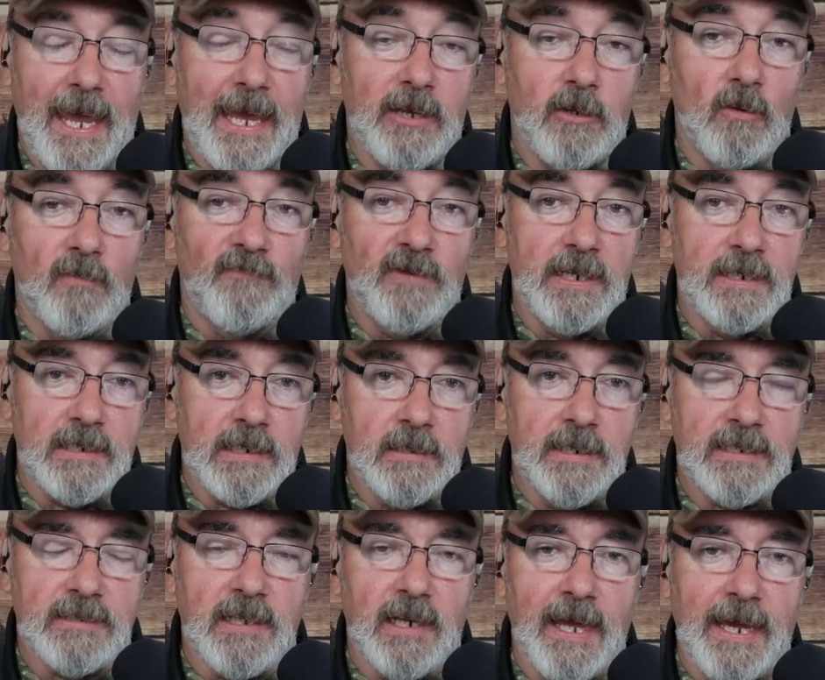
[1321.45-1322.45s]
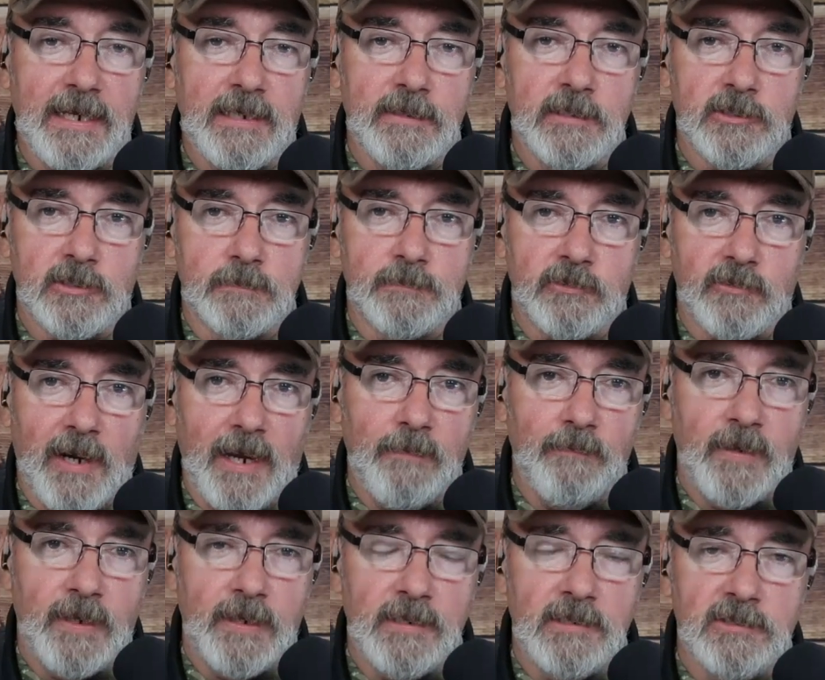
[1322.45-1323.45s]
And don't forget to click the like and the
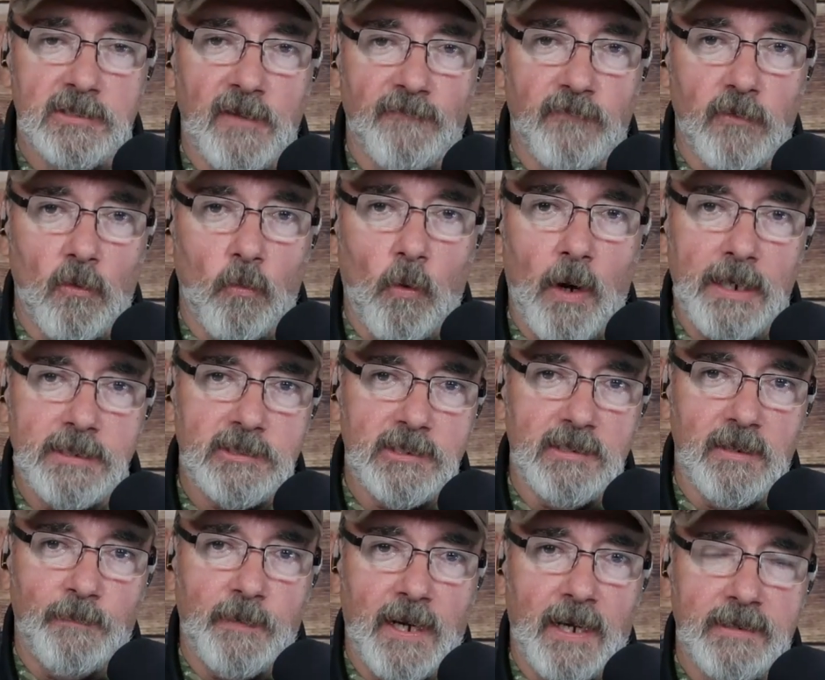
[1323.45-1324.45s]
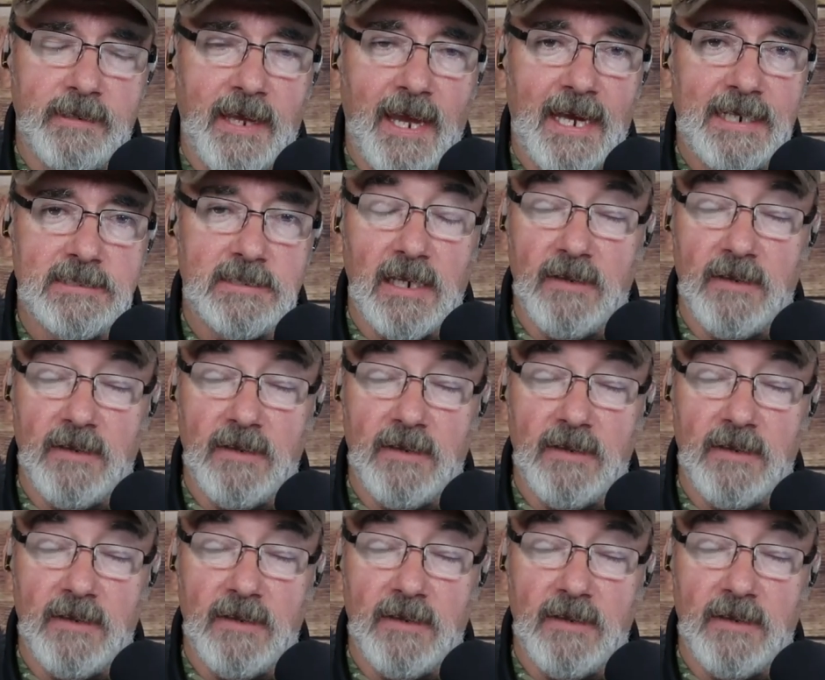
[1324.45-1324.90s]
subscribe buttons if you're watching the podcast